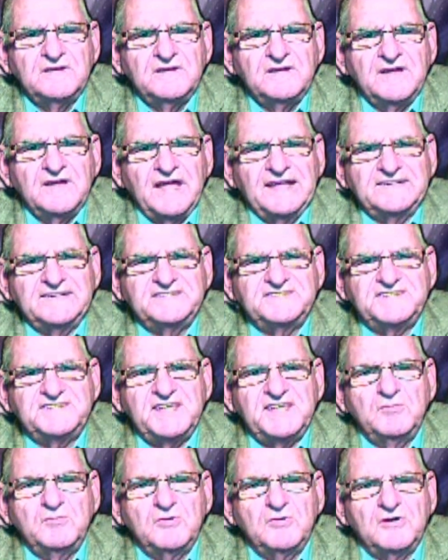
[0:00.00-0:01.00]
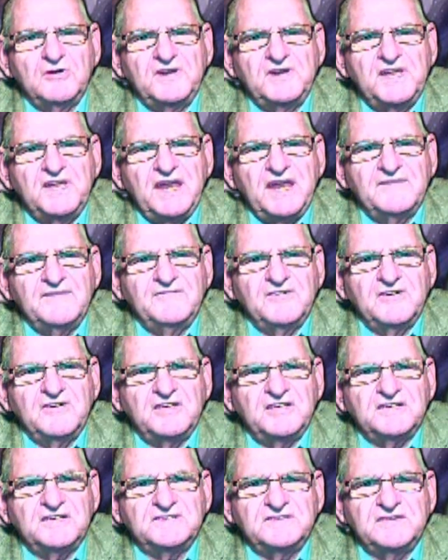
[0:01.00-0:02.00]
and see where Nineveh
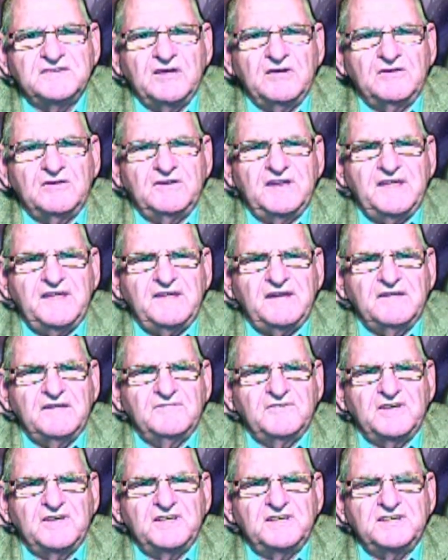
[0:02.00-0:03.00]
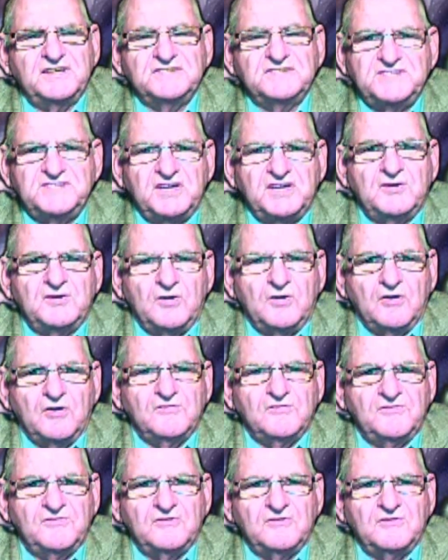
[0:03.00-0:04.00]
is. Now, Nineveh is in
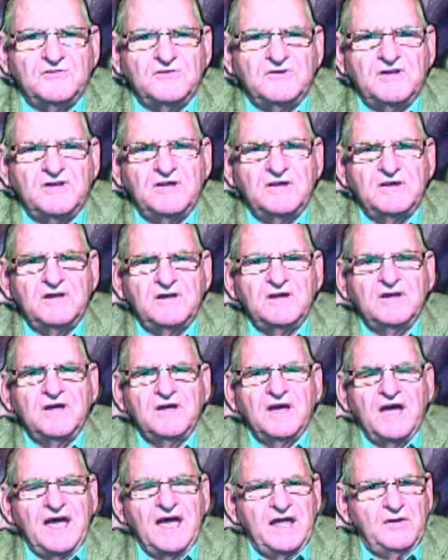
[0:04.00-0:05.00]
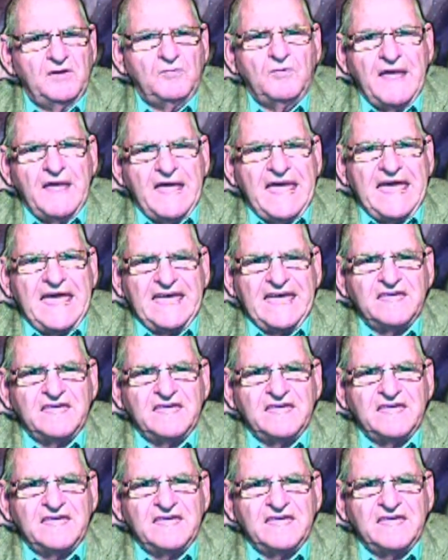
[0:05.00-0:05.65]
northern Iraq.